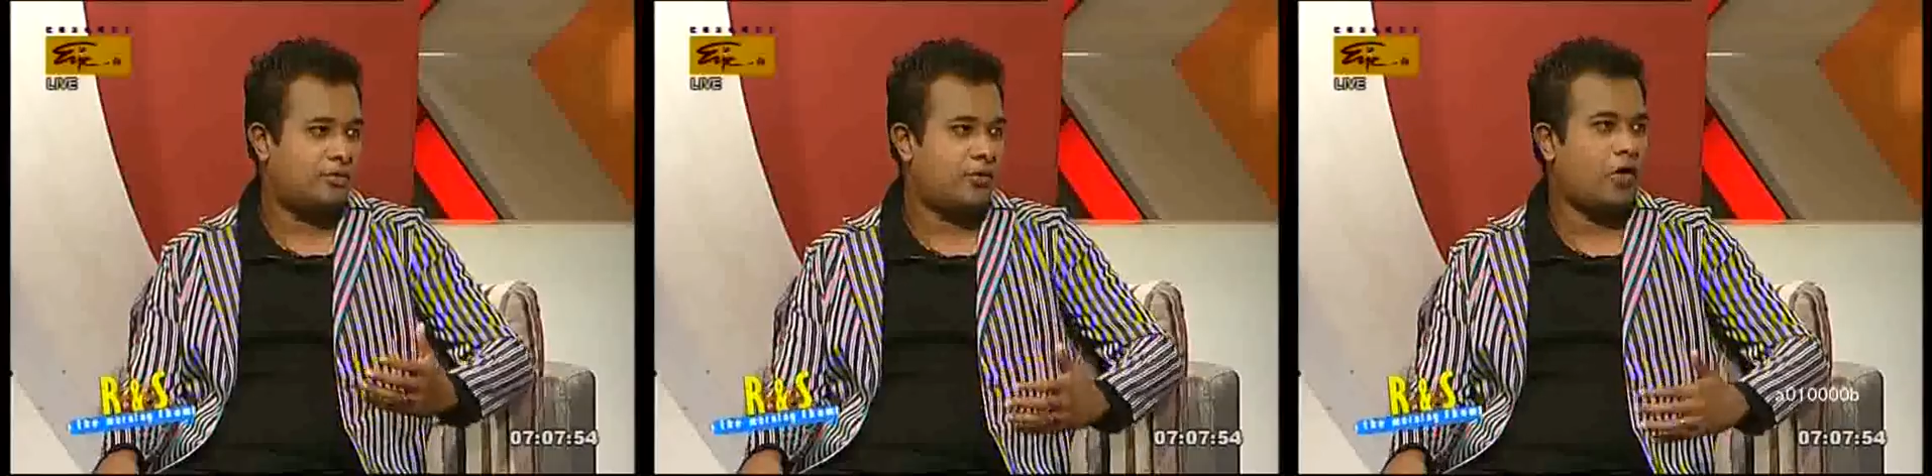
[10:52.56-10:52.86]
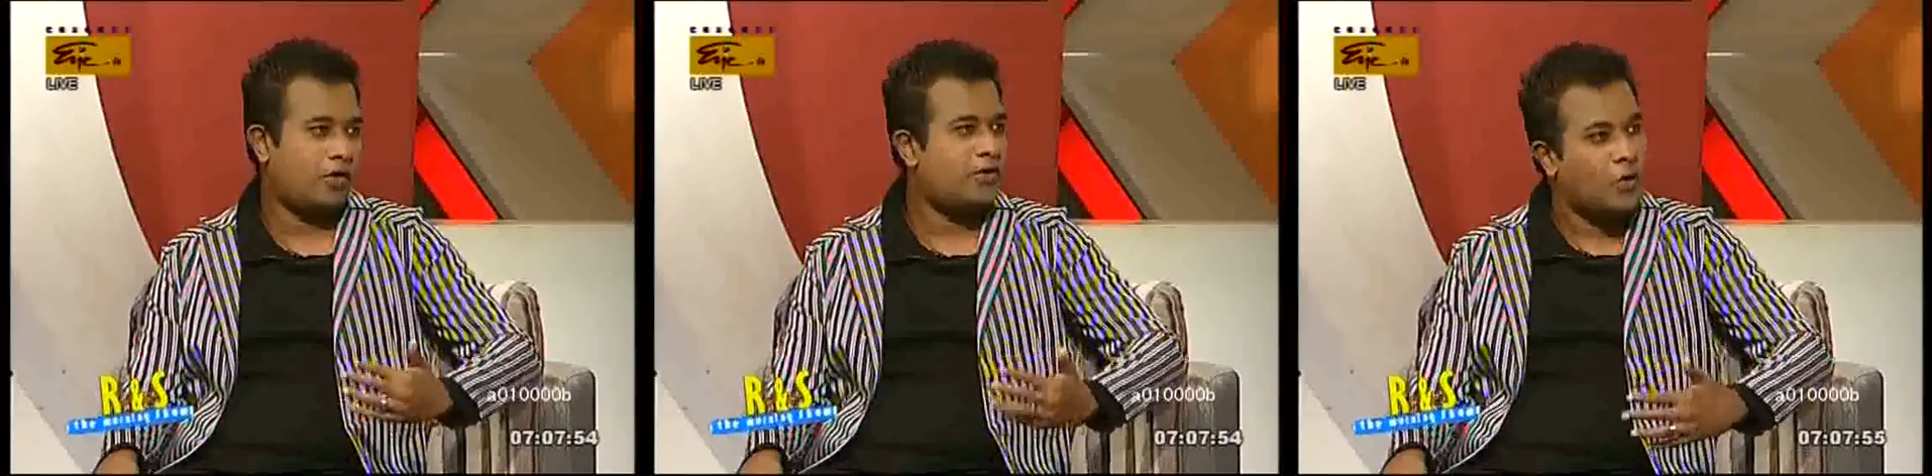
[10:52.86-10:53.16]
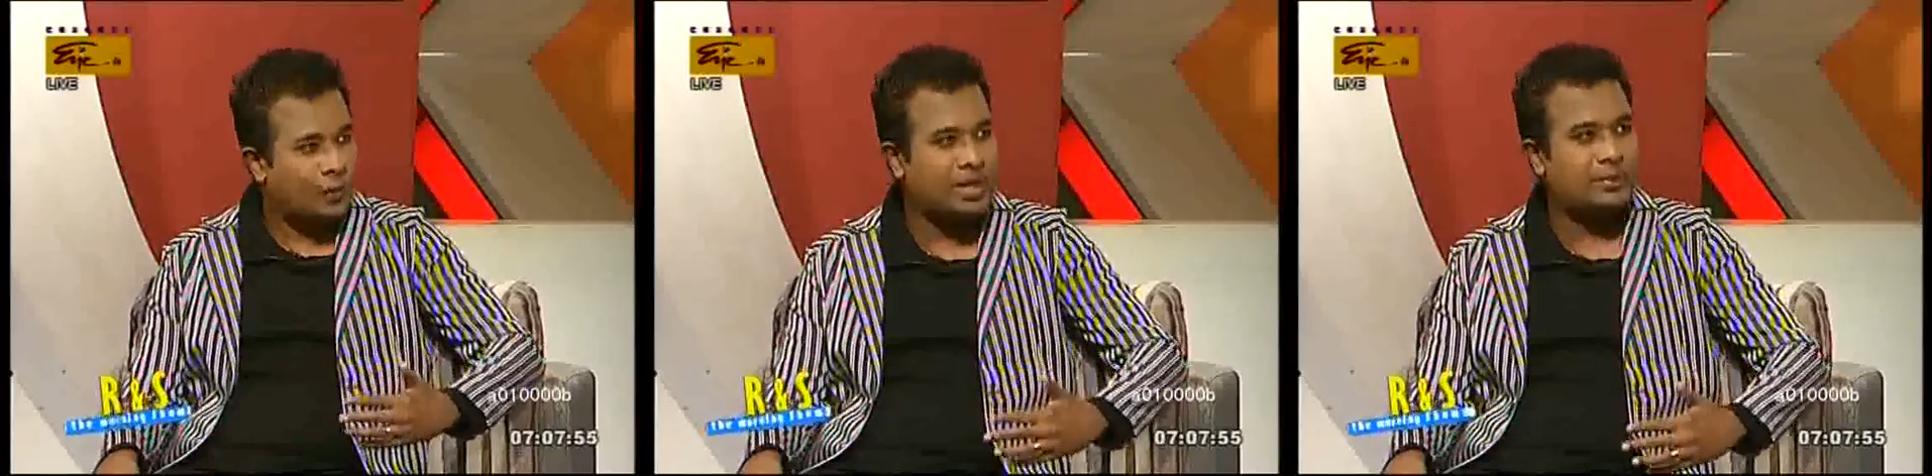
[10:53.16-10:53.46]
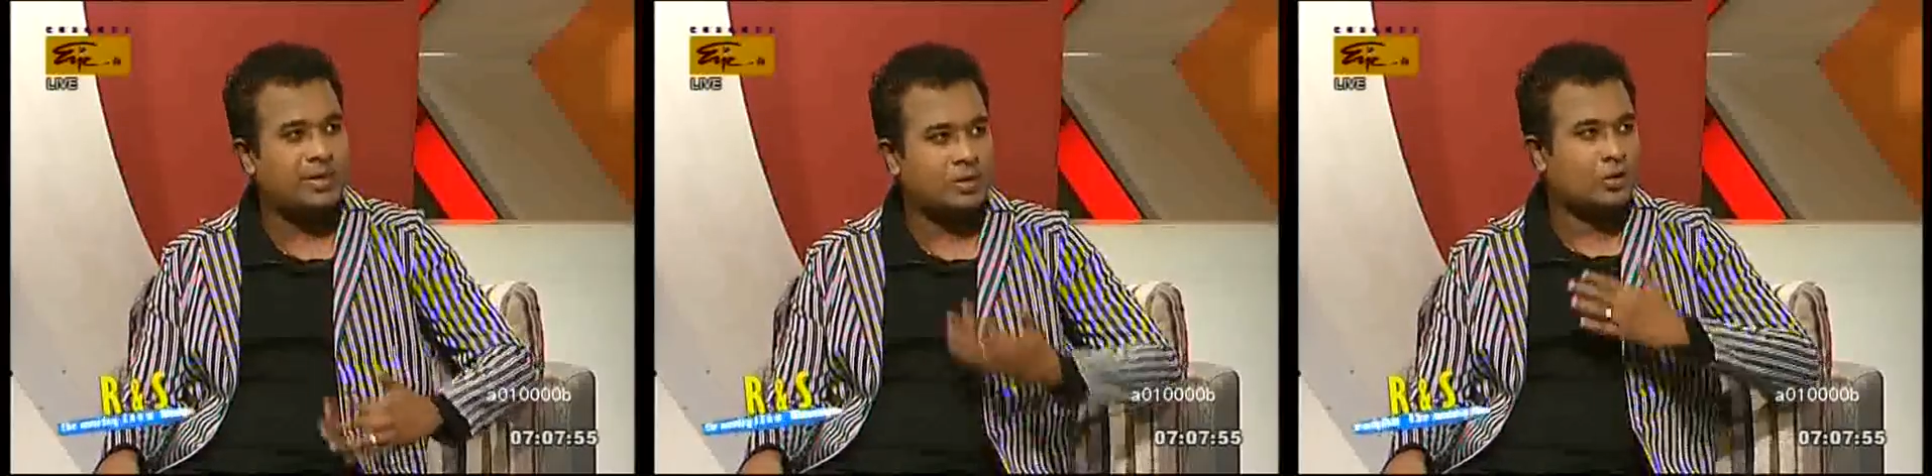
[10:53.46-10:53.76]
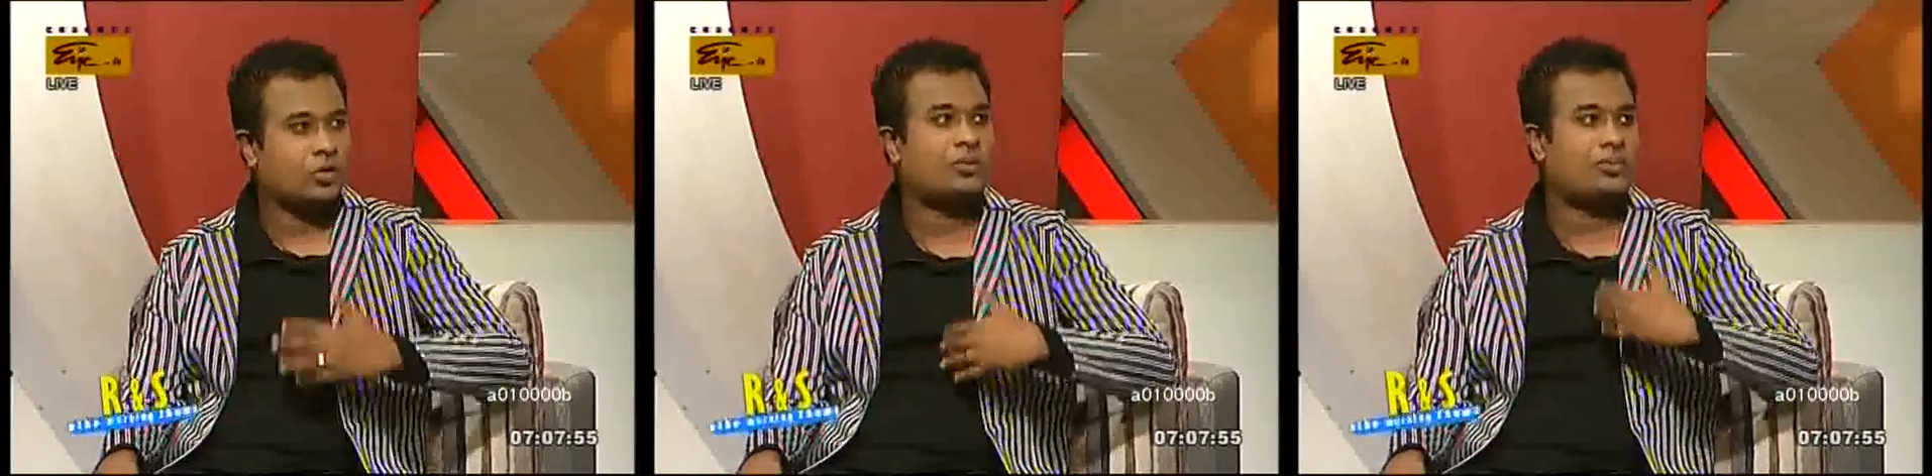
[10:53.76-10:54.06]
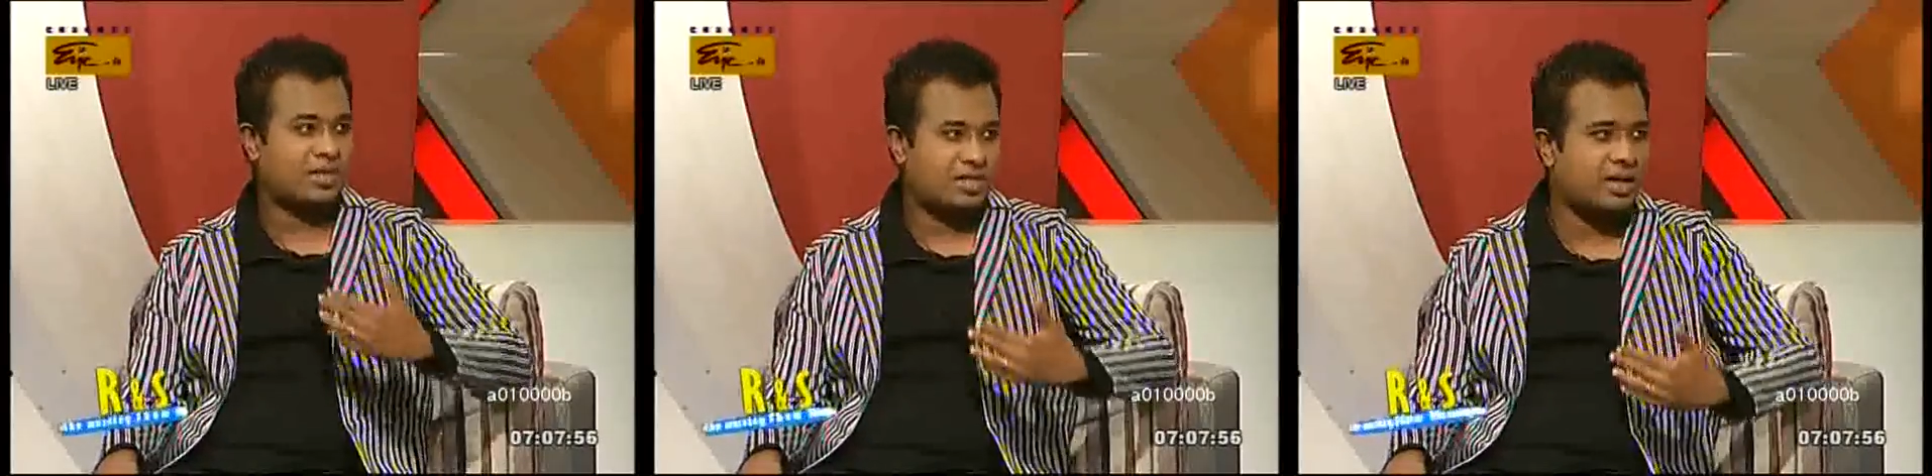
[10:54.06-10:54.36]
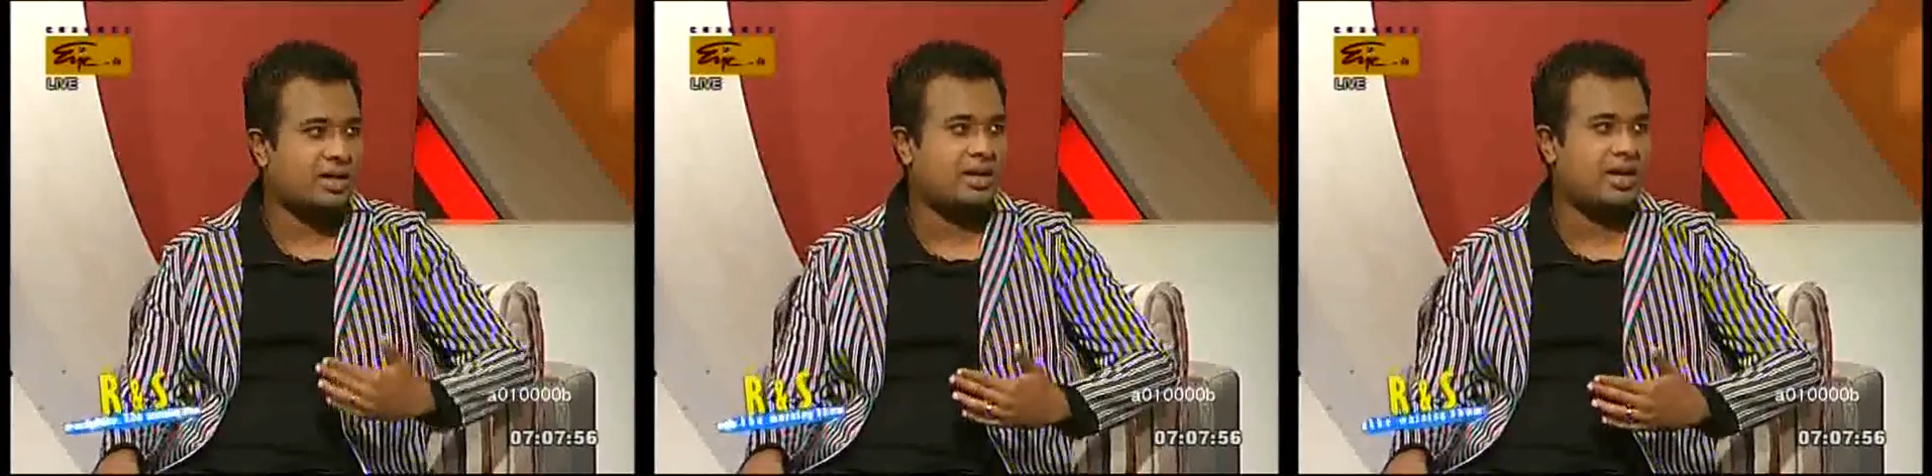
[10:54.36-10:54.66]
for few people who could
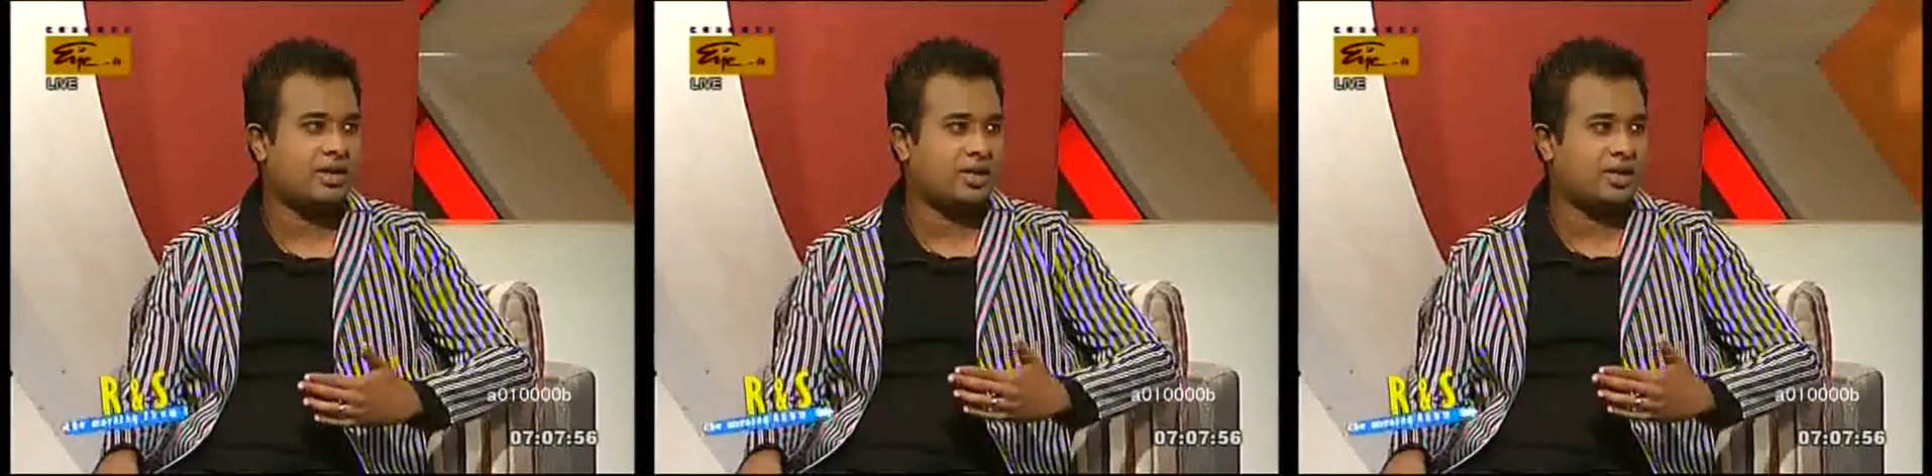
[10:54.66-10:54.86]
present and,